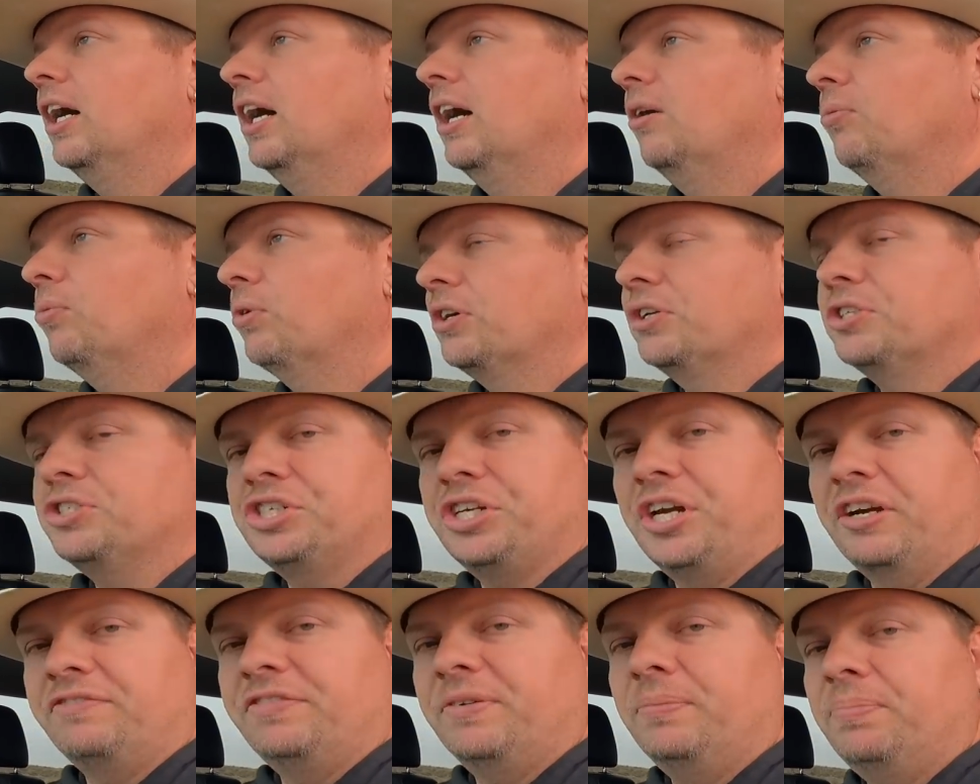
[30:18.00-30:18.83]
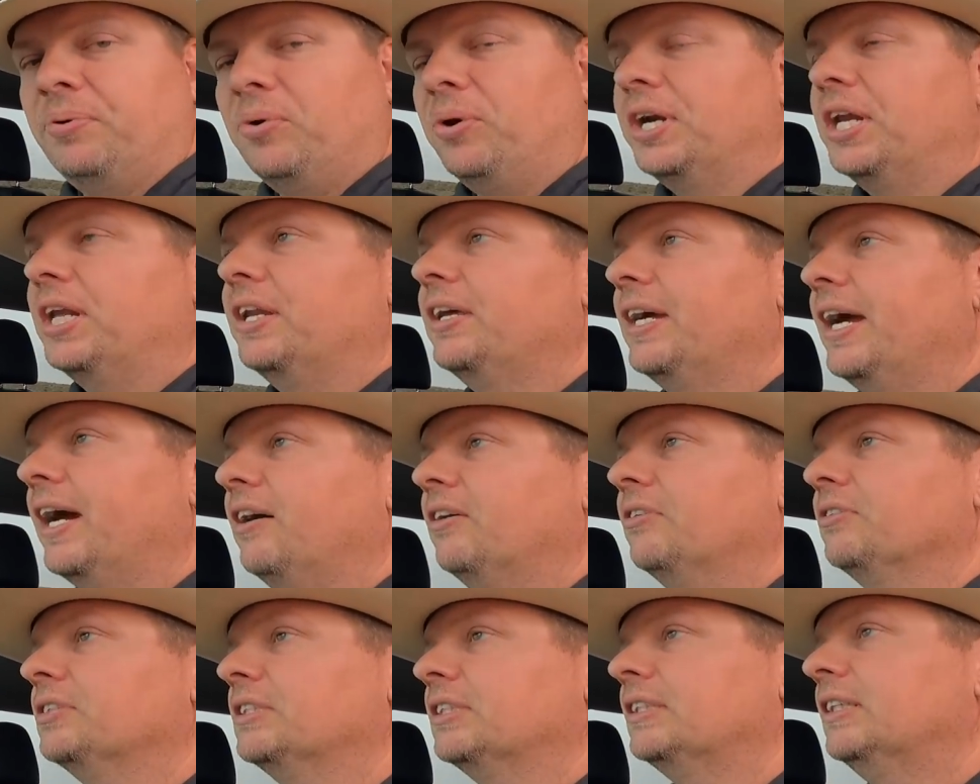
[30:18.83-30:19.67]
uh, where Jeff had pointed
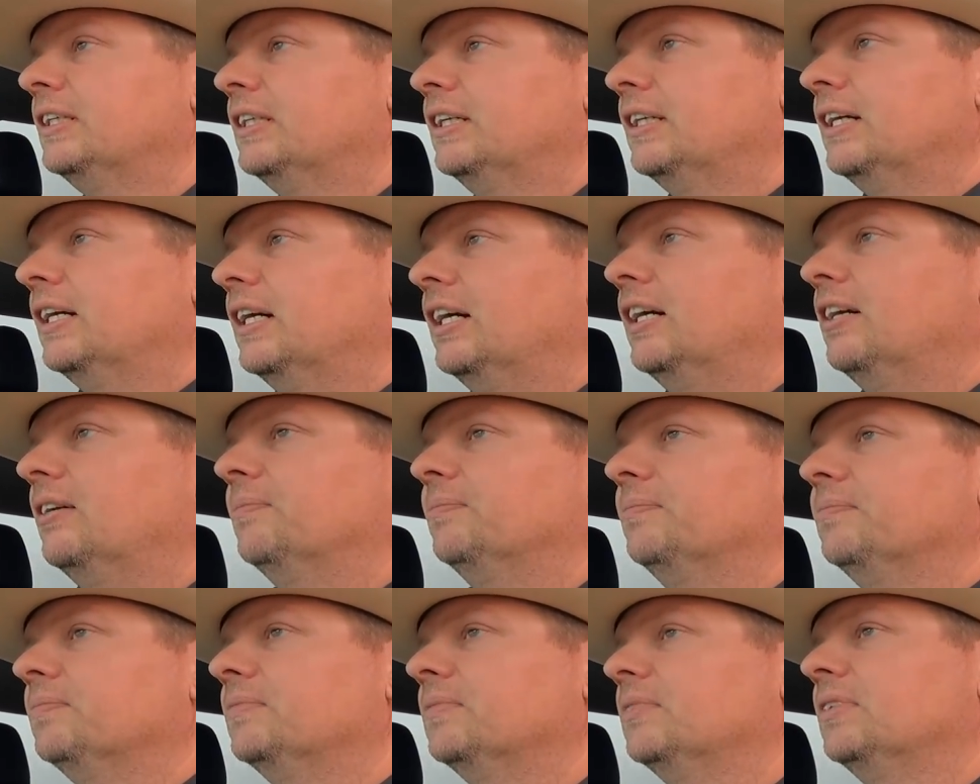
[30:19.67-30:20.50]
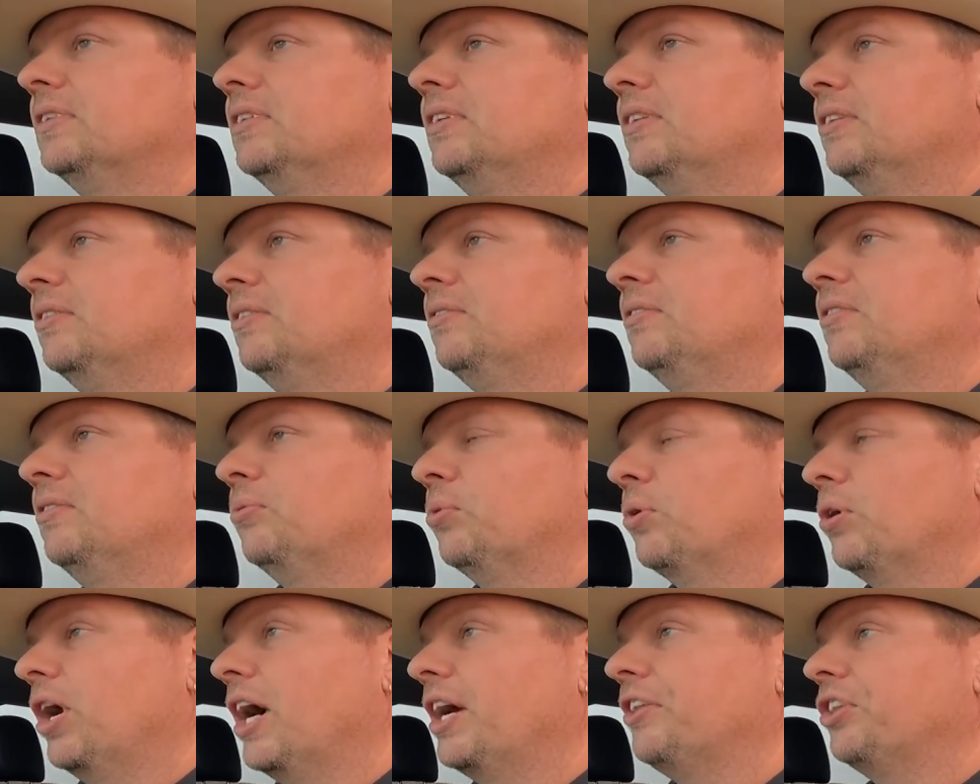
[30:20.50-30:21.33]
out um,
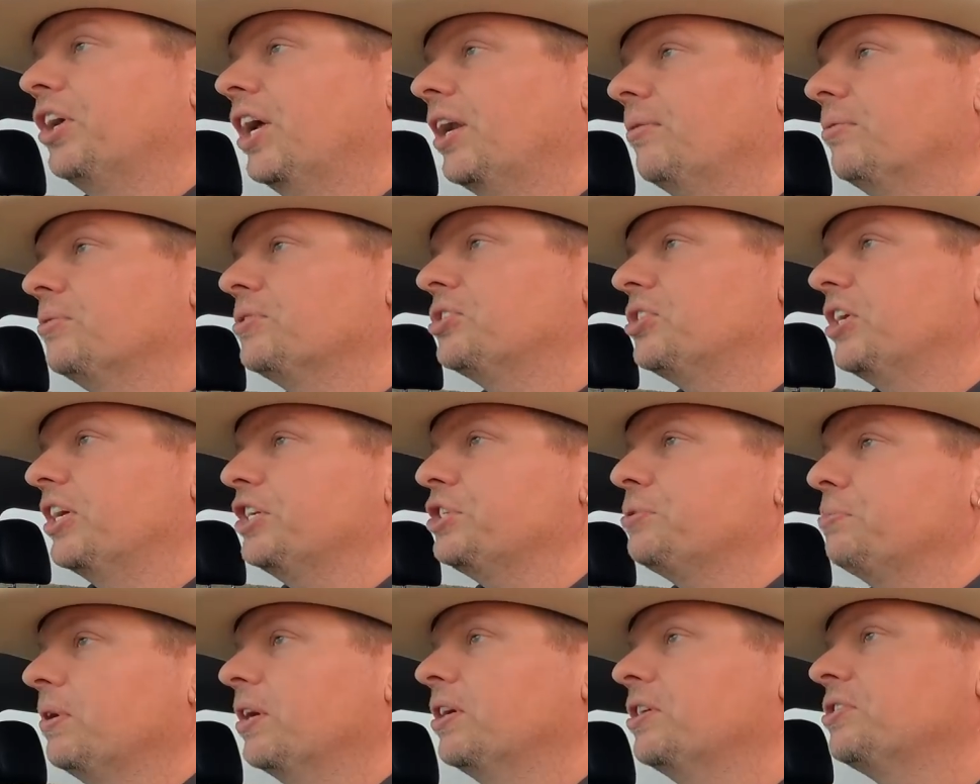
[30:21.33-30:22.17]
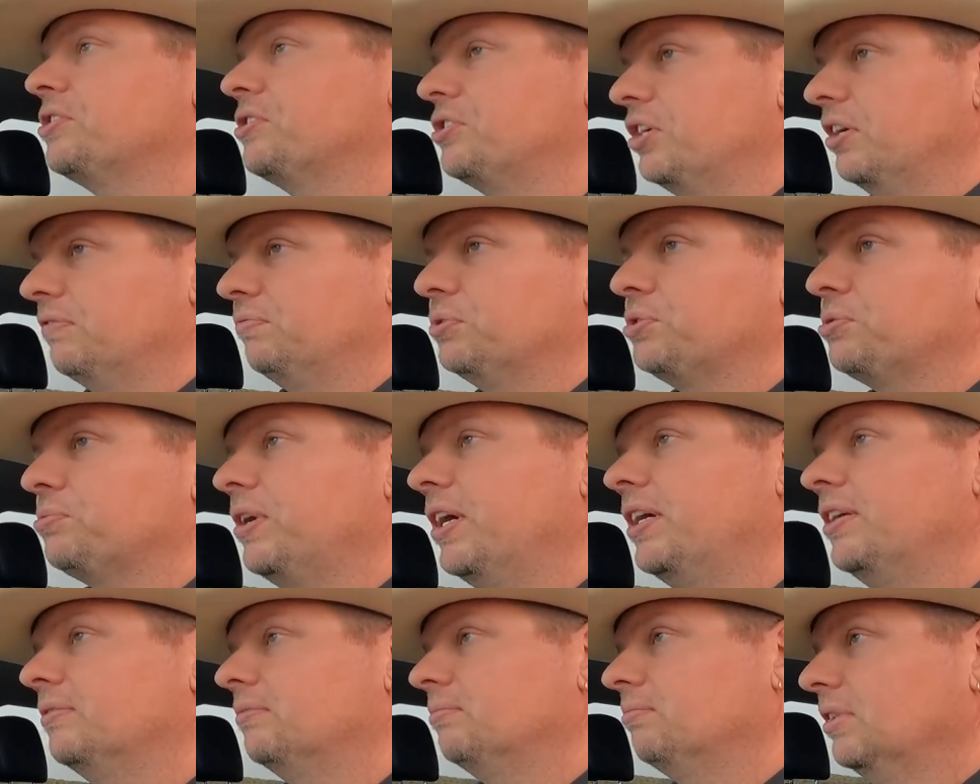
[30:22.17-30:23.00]
where I thought it was sagebrush. Jeff was
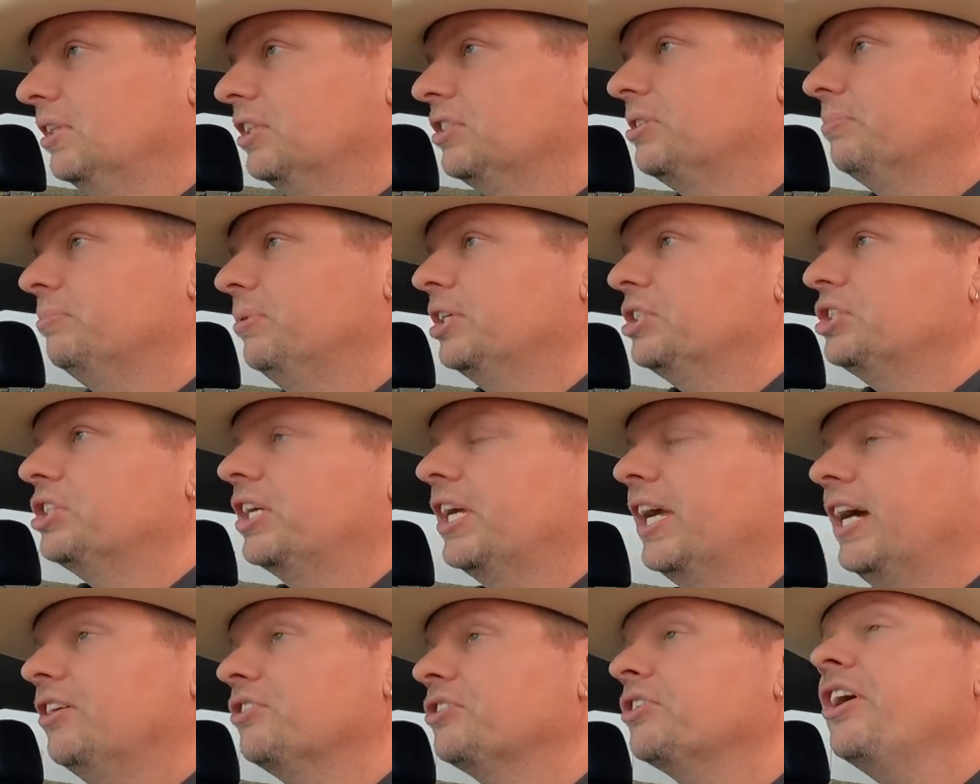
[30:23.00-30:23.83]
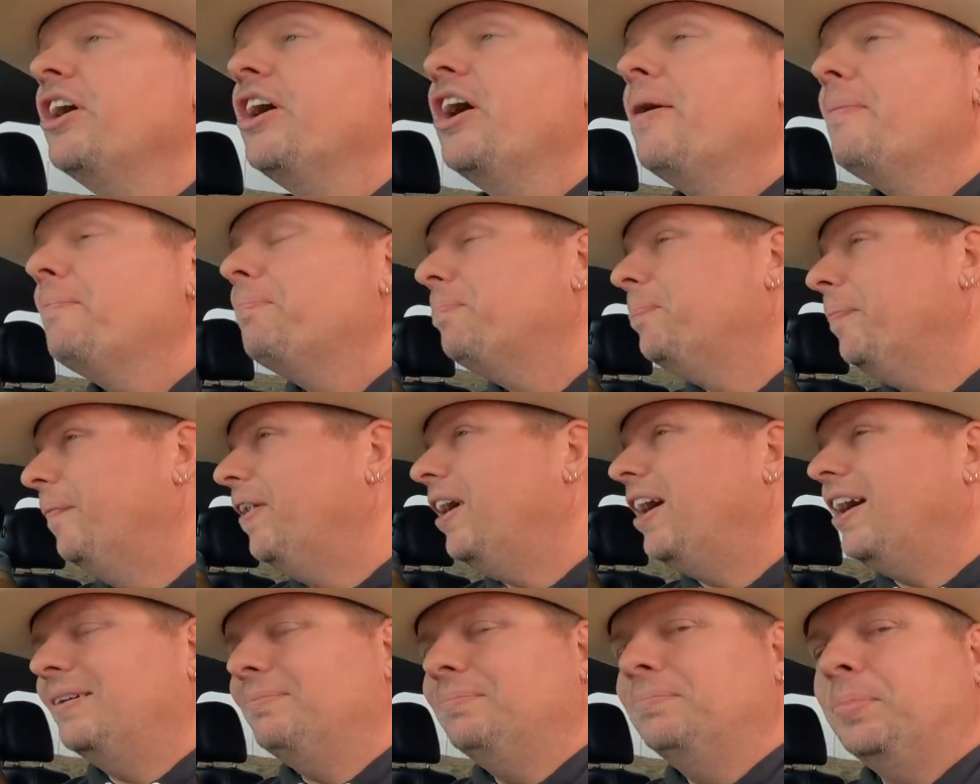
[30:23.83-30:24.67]
right. It's a bunch of cows.
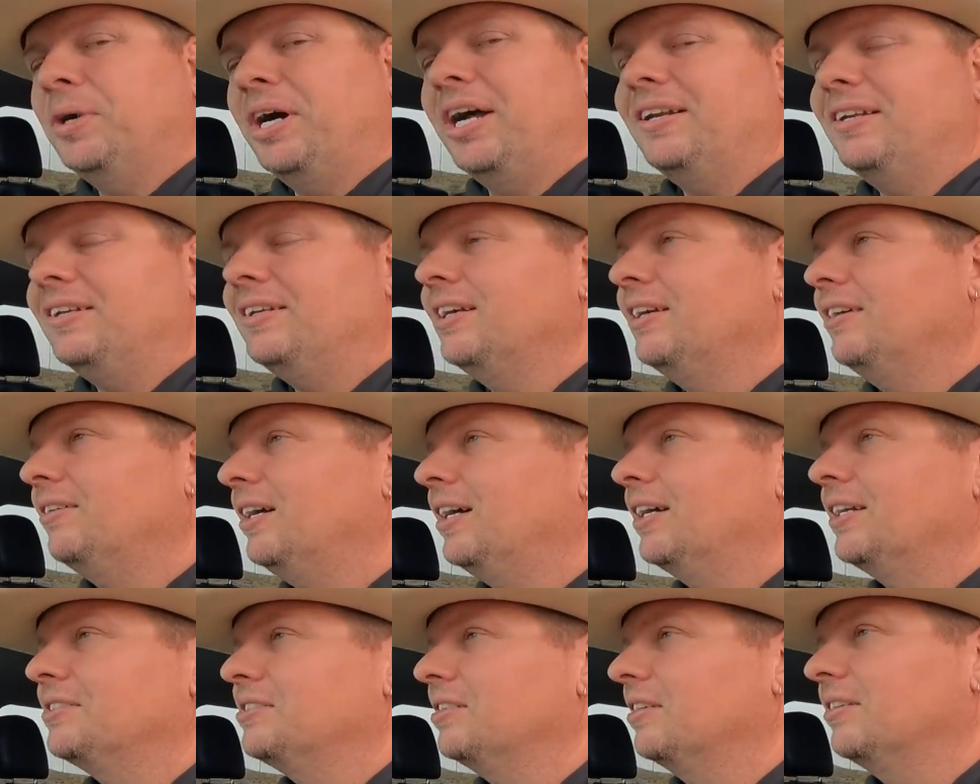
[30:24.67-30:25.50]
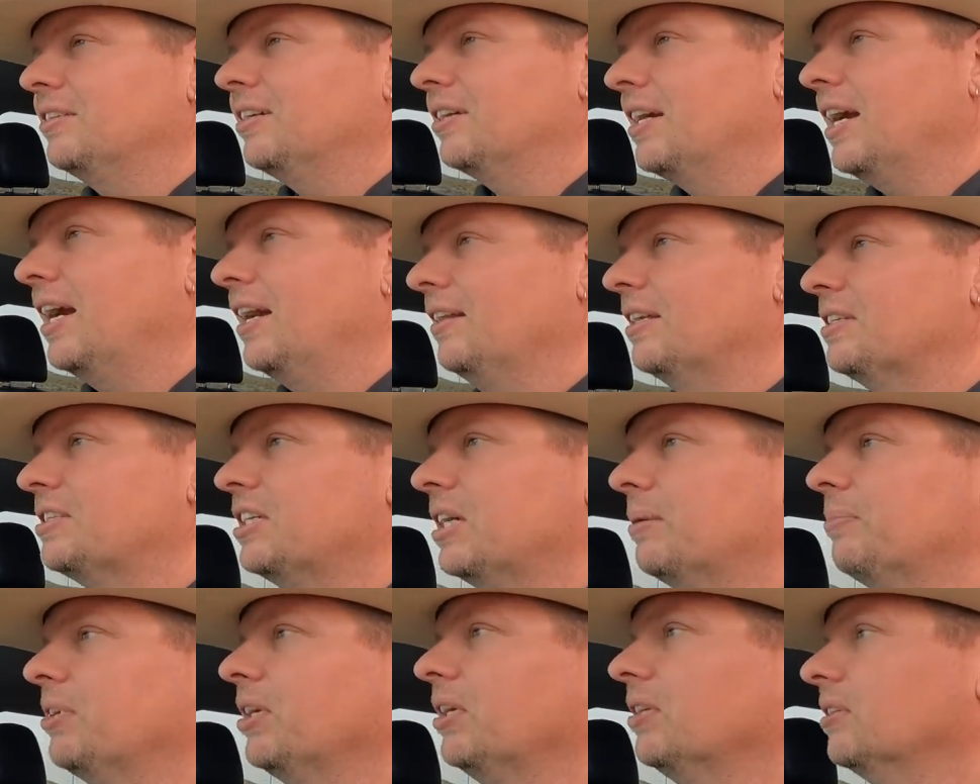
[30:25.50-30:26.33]
But, you know, honestly, they're kind of the
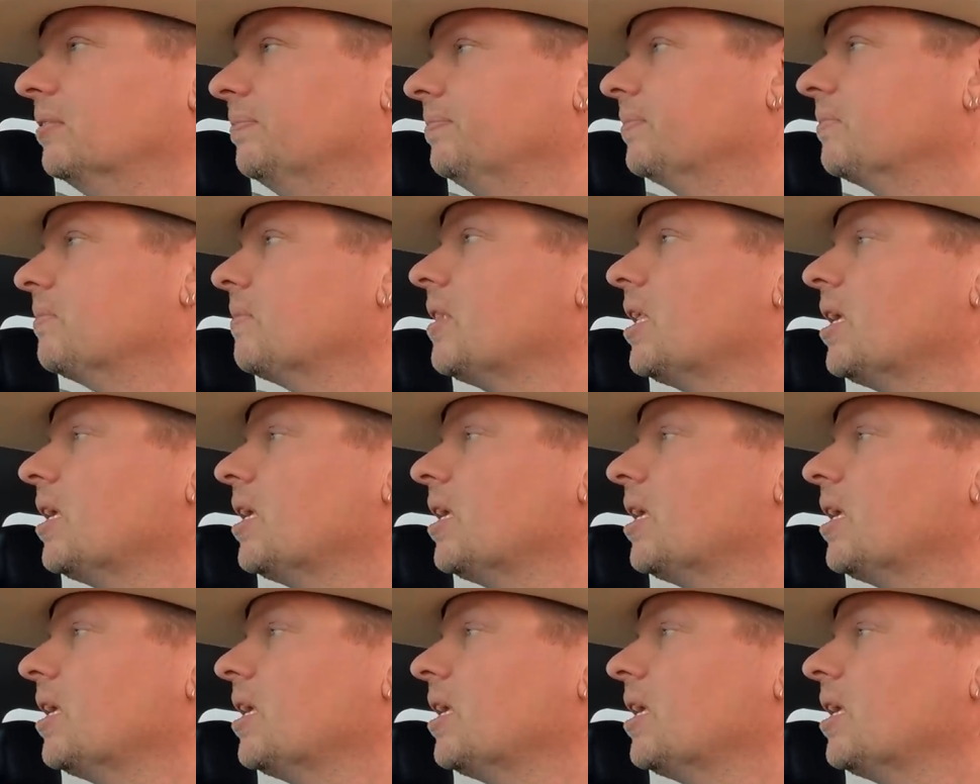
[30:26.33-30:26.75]
same color.